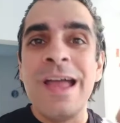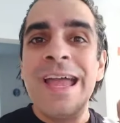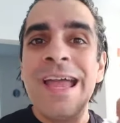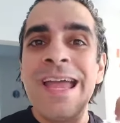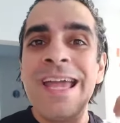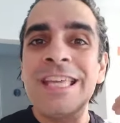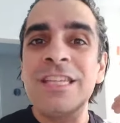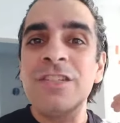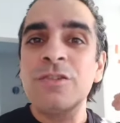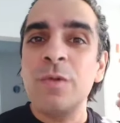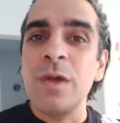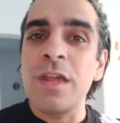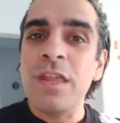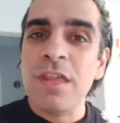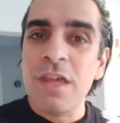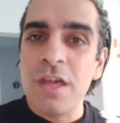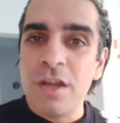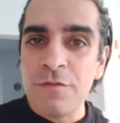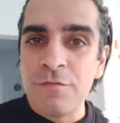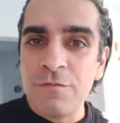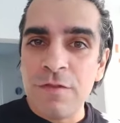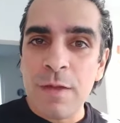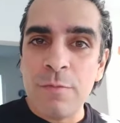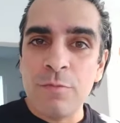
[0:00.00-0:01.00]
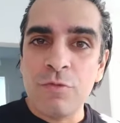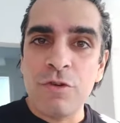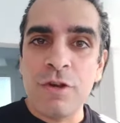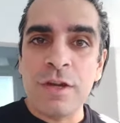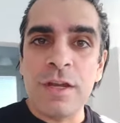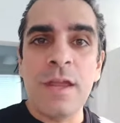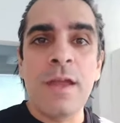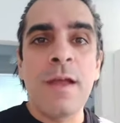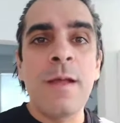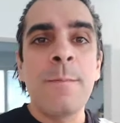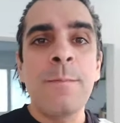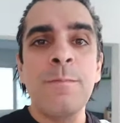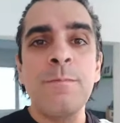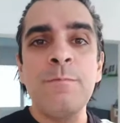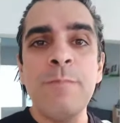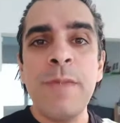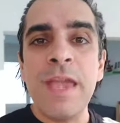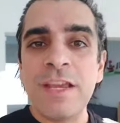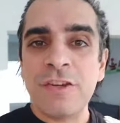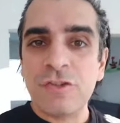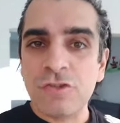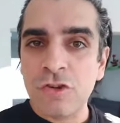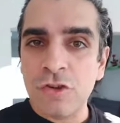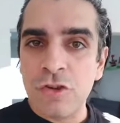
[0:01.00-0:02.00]
It's twenty-third of February.
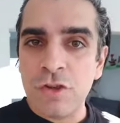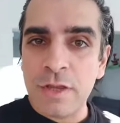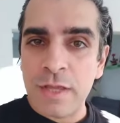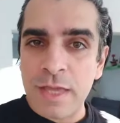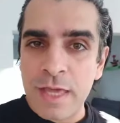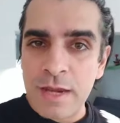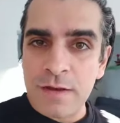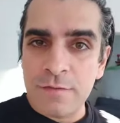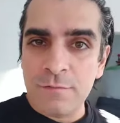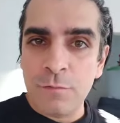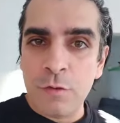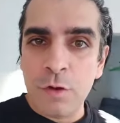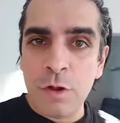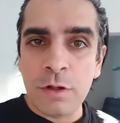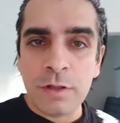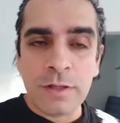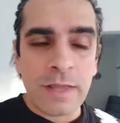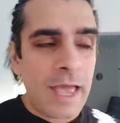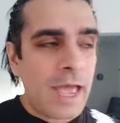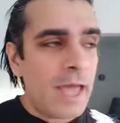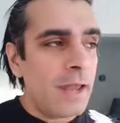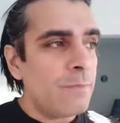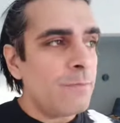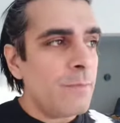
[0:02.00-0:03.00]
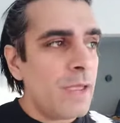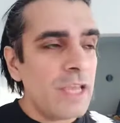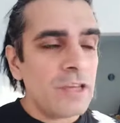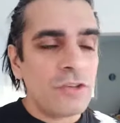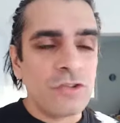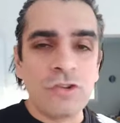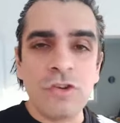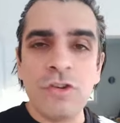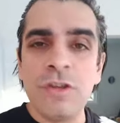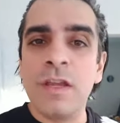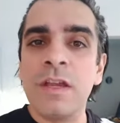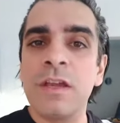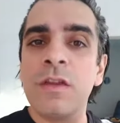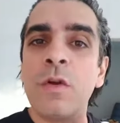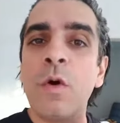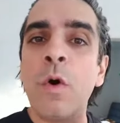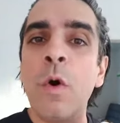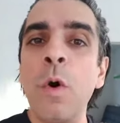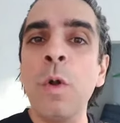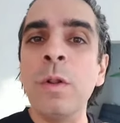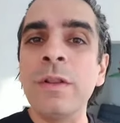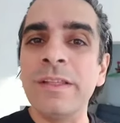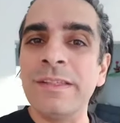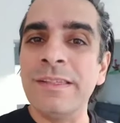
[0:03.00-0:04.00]
Make sure you get involved and make sure you get
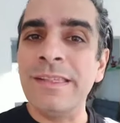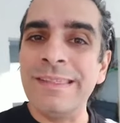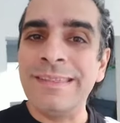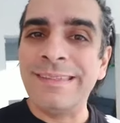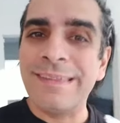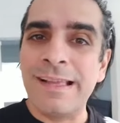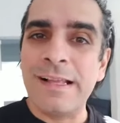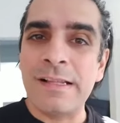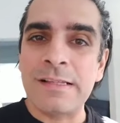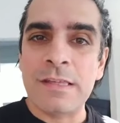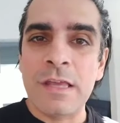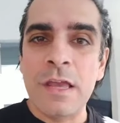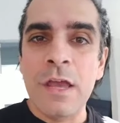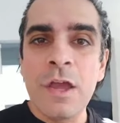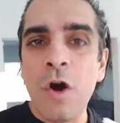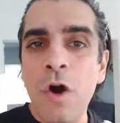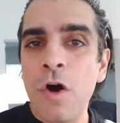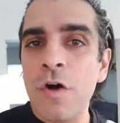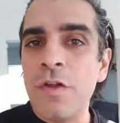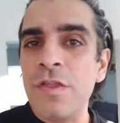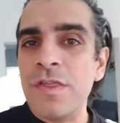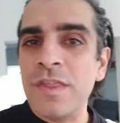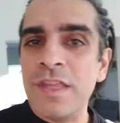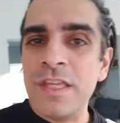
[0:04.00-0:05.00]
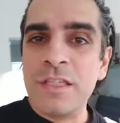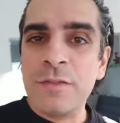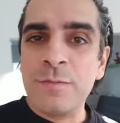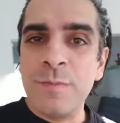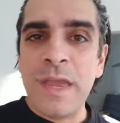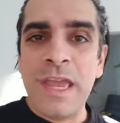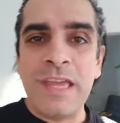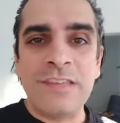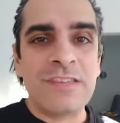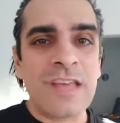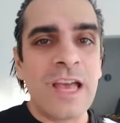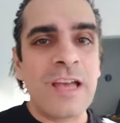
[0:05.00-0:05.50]
all the details on this page.